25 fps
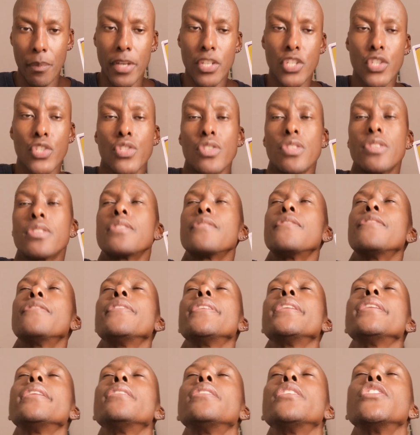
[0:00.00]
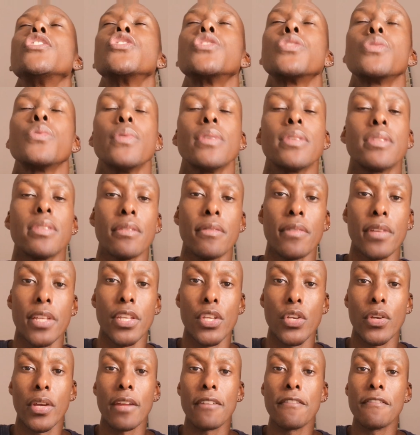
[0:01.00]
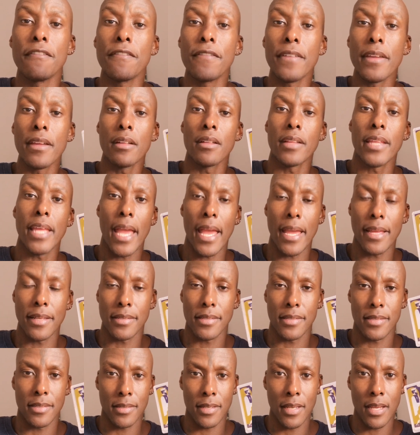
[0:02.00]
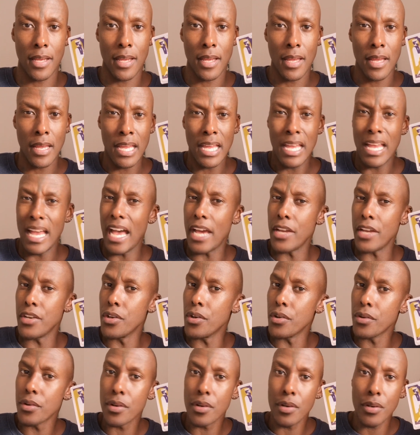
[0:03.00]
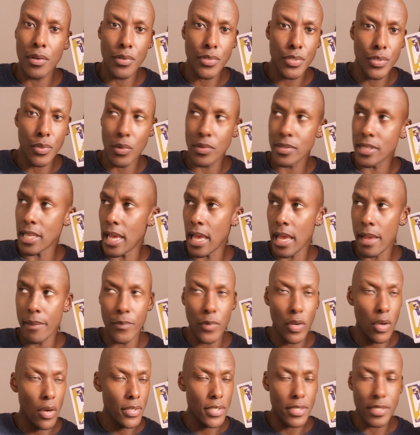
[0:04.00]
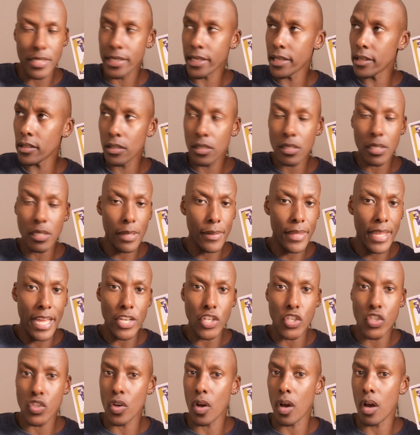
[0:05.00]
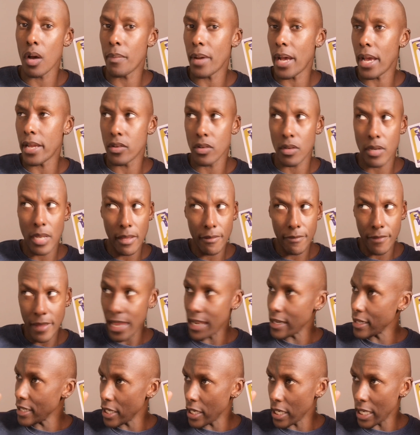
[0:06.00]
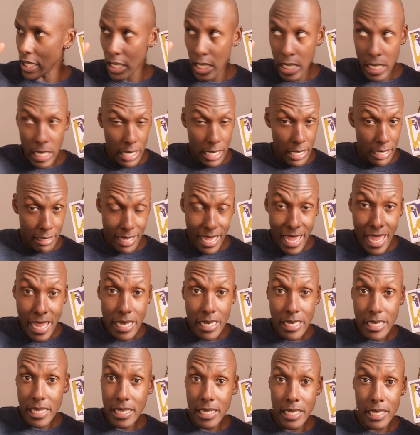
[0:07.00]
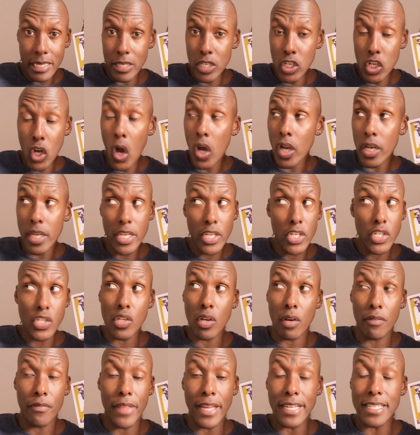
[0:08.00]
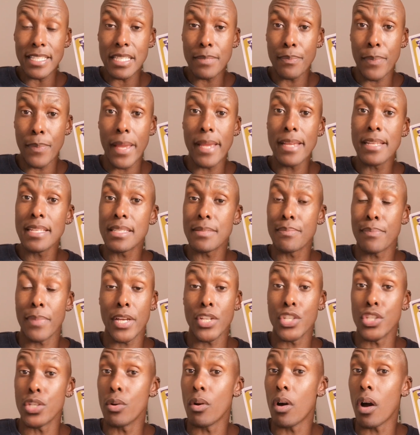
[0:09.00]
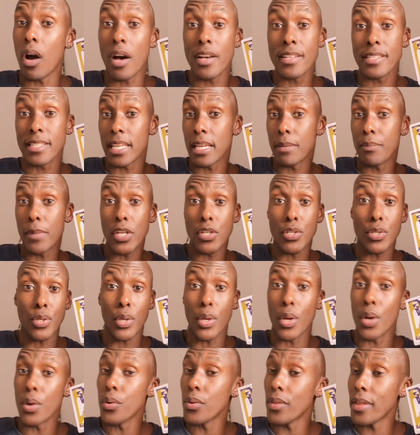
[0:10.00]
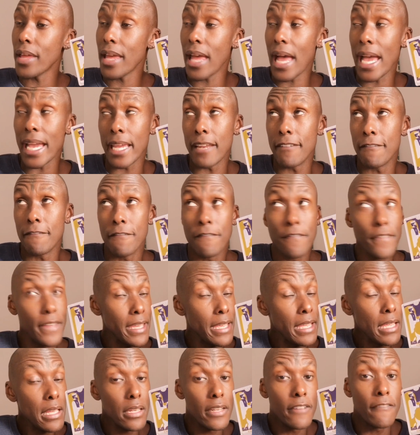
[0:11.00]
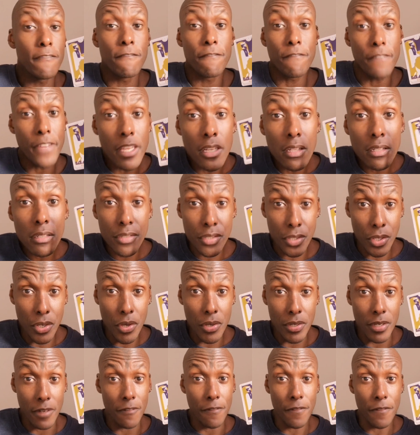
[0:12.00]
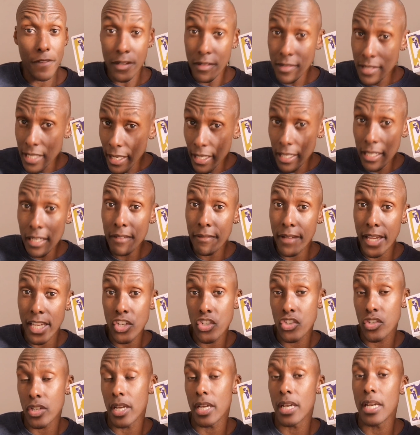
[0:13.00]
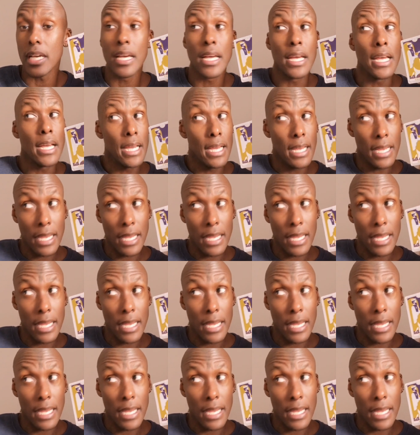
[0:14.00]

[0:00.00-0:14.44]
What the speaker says: But you just feel intuitively, you can feel, yes, I don't know, Source, I am not skilled at that job. I don't have any knowledge of that space, but you are asking me to go there. I can feel it. Feels good. It feels like an adventure.